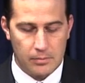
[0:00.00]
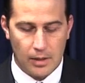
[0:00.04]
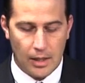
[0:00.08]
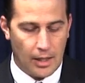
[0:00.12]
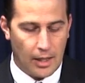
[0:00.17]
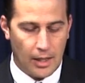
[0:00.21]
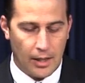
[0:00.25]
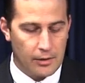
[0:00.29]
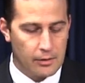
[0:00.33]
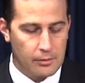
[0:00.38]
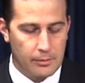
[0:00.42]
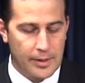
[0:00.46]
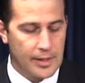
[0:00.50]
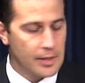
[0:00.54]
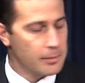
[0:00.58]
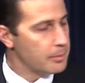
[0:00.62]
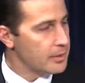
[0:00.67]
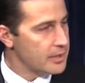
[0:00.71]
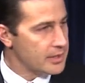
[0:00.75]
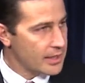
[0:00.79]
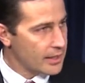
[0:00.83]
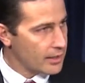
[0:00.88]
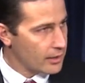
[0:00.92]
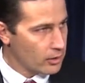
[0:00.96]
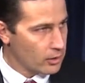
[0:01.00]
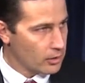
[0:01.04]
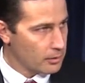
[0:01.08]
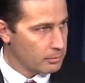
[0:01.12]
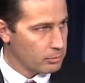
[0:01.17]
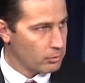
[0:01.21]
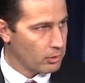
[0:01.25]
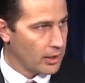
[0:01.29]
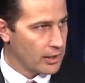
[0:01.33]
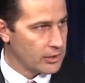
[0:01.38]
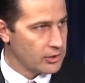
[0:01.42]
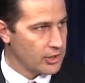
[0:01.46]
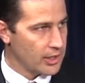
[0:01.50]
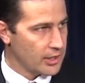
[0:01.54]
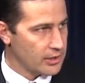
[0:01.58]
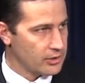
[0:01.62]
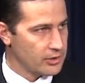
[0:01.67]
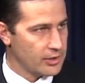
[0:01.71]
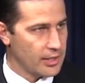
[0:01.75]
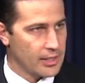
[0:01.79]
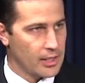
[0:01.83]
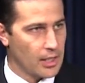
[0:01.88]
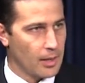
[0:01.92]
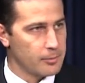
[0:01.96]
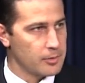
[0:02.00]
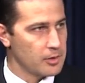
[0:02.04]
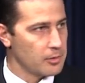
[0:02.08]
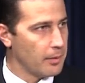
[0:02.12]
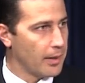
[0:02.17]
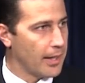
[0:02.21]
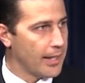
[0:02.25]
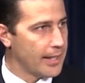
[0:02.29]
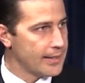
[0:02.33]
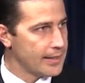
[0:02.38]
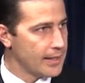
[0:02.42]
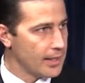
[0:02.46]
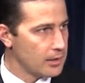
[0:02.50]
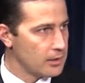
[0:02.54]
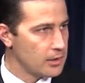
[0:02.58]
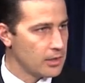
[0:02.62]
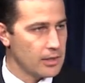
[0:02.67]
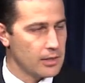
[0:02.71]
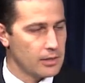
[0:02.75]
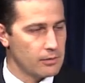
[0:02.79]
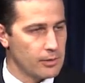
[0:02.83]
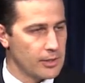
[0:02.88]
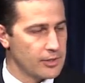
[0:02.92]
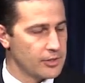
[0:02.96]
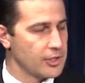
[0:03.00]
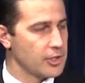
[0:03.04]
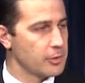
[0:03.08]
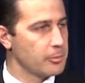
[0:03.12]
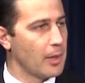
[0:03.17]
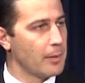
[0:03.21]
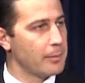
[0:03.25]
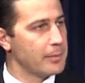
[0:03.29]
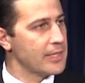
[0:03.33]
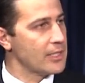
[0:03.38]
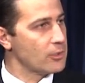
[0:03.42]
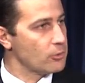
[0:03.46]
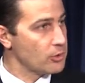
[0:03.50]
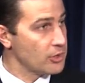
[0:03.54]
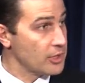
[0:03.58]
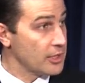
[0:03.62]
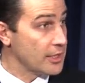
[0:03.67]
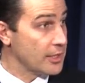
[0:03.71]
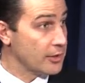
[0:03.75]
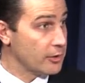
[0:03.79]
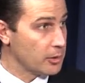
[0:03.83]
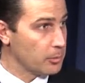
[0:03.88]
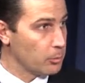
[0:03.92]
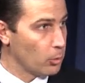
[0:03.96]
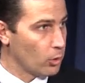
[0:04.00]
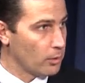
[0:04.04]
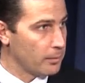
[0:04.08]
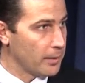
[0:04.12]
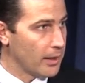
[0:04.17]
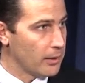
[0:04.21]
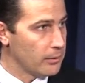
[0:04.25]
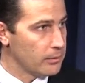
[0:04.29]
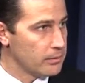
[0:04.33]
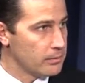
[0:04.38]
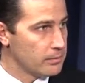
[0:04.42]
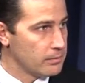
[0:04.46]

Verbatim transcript: are there any particular projects that come to mind that the residents might be interested in hearing more about?